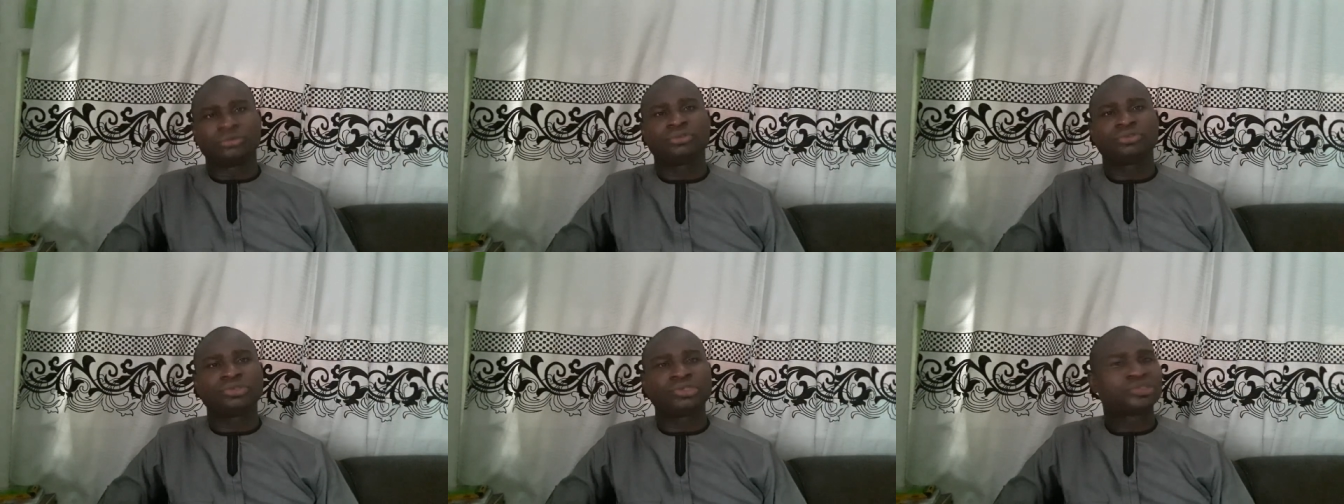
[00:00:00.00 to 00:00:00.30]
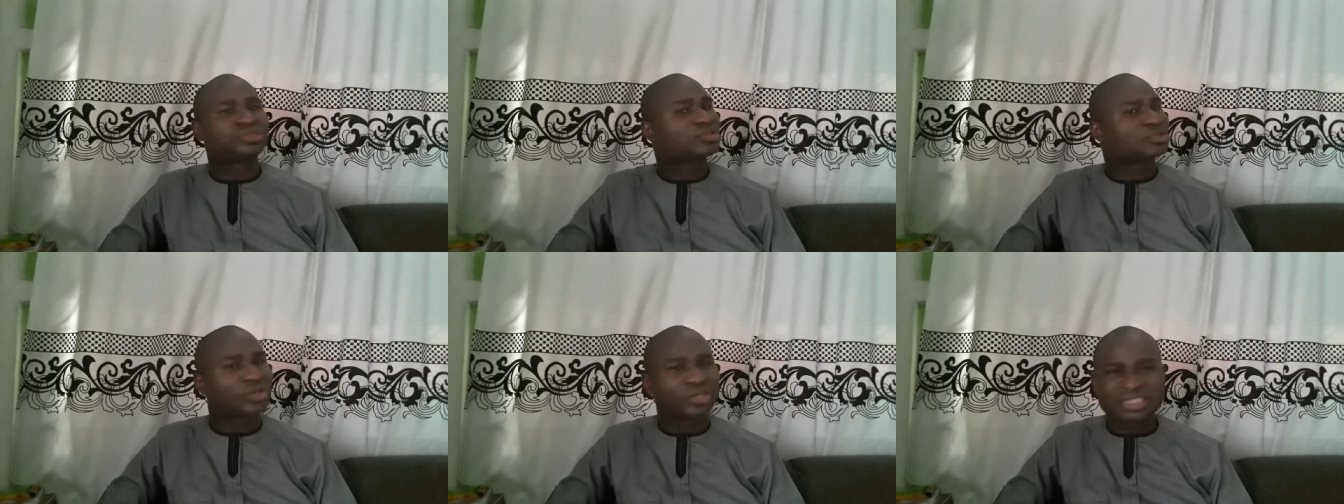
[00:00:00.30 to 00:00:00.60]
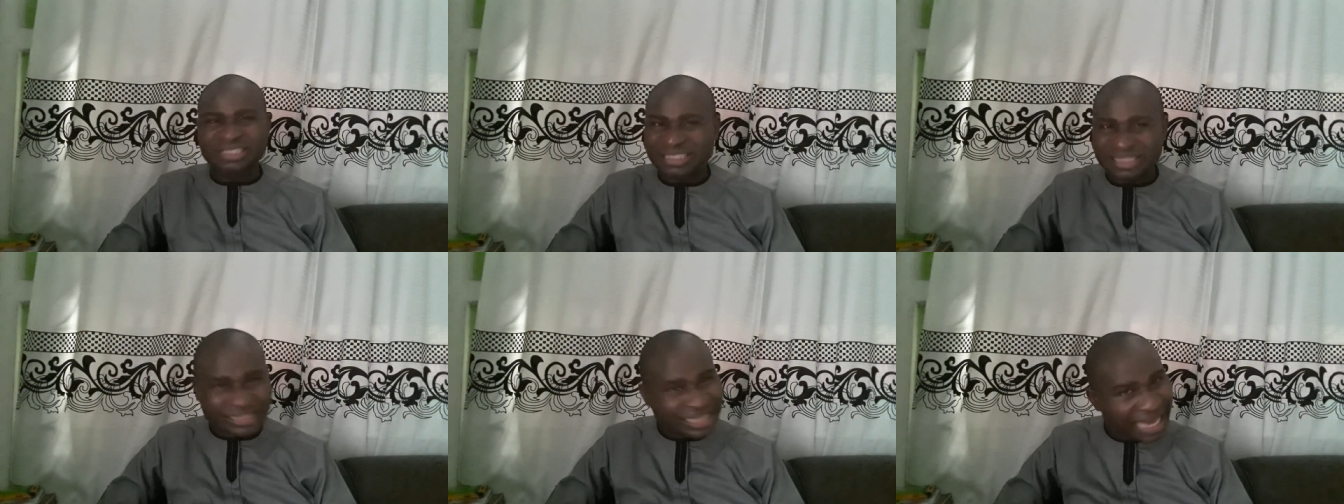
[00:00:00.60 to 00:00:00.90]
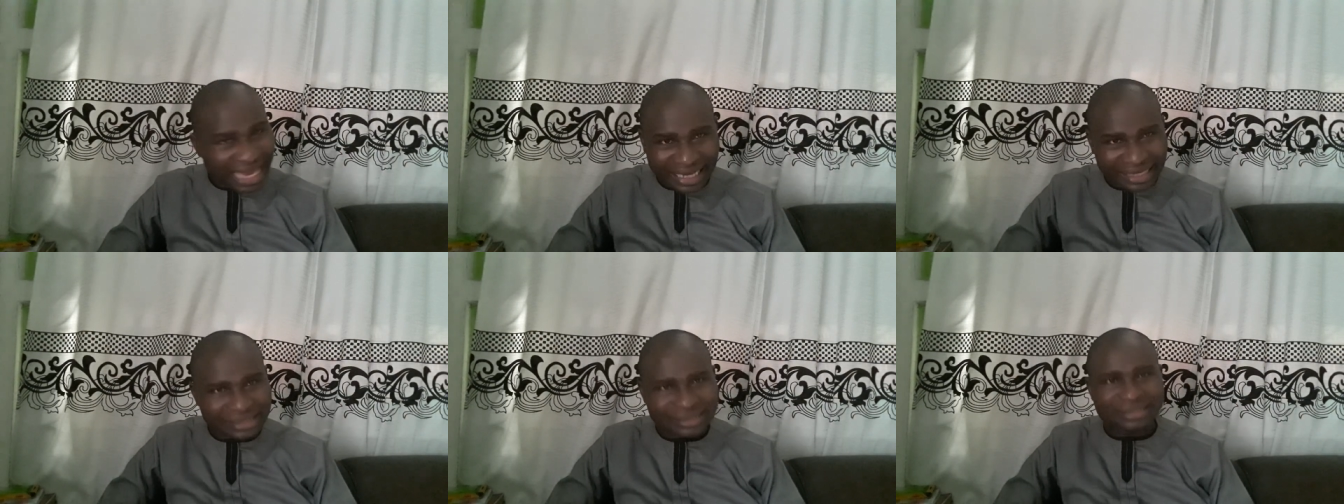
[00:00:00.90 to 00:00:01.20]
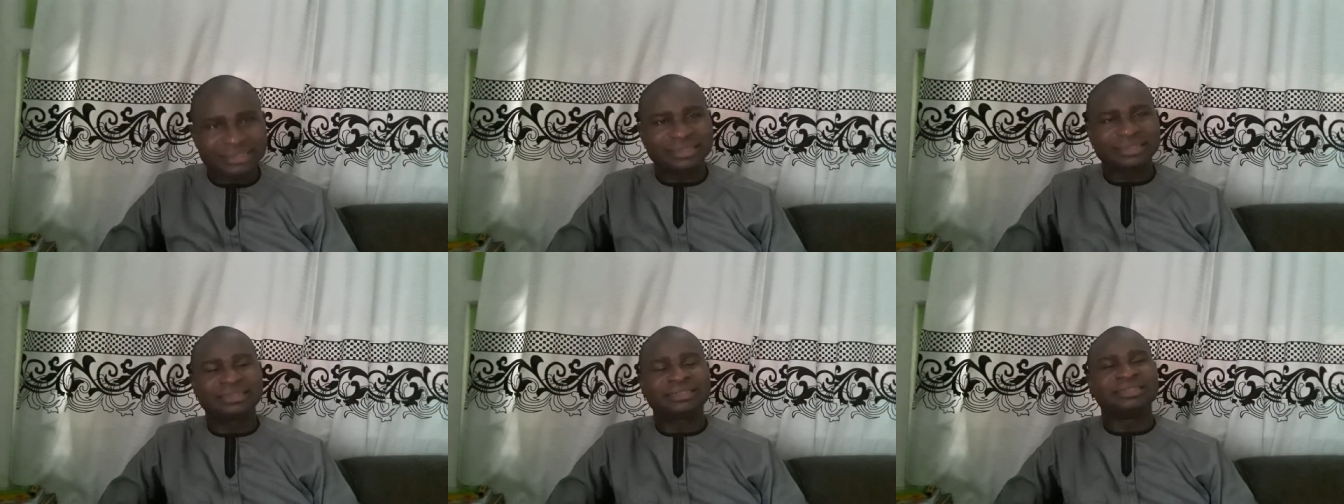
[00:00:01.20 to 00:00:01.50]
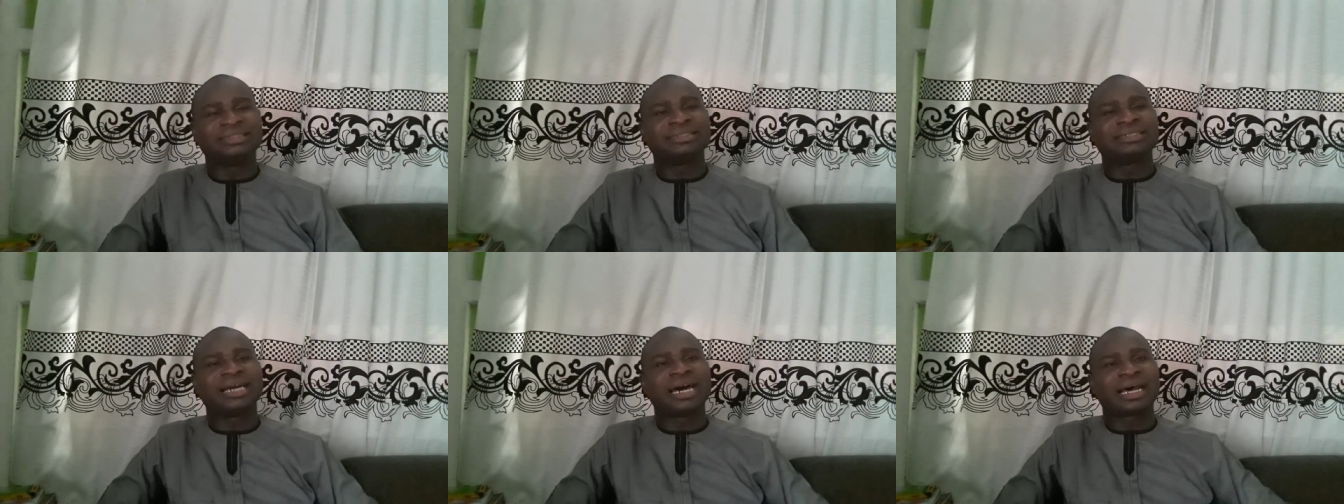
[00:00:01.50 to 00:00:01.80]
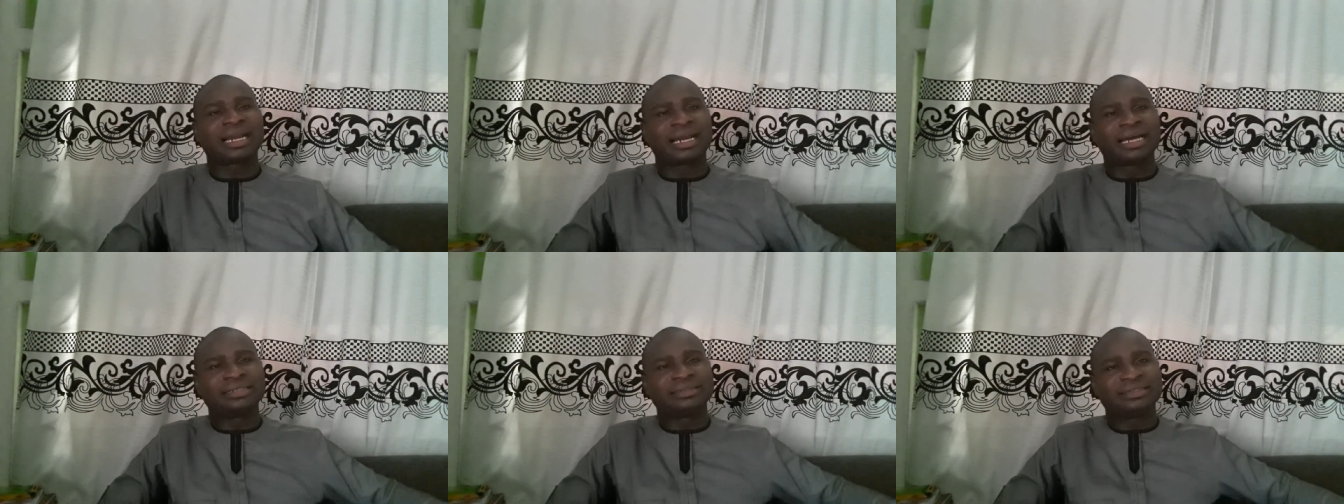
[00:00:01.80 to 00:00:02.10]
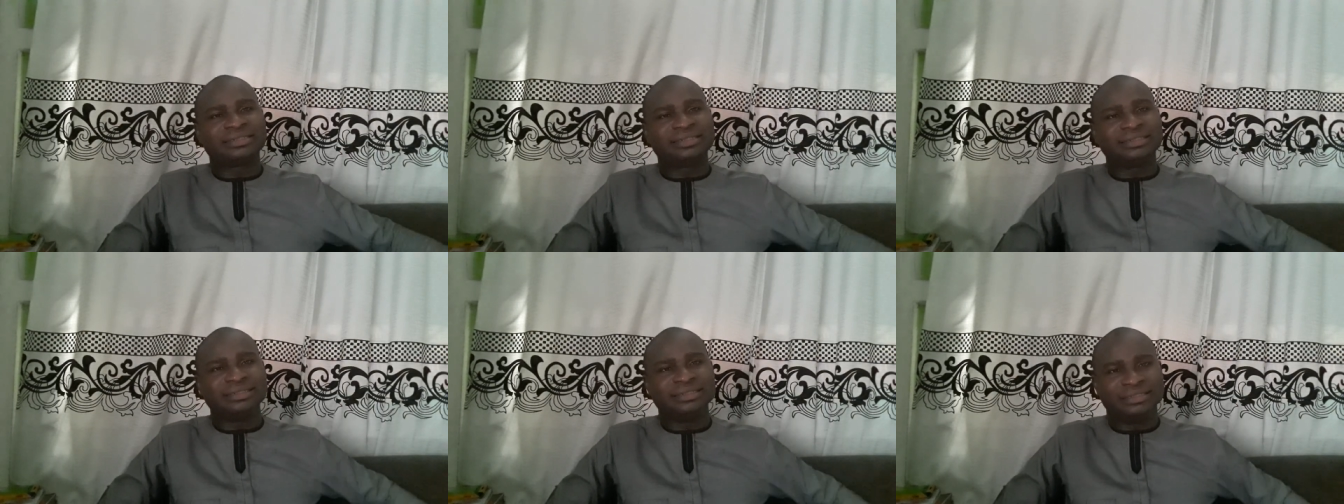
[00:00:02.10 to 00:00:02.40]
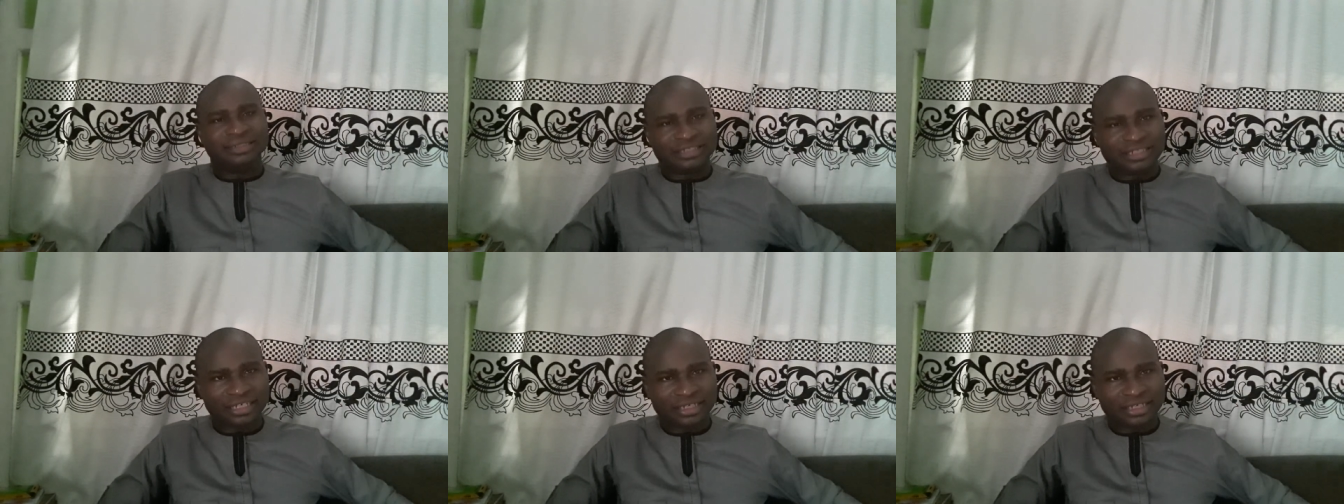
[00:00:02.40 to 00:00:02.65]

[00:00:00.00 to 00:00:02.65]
your success is guaranteed.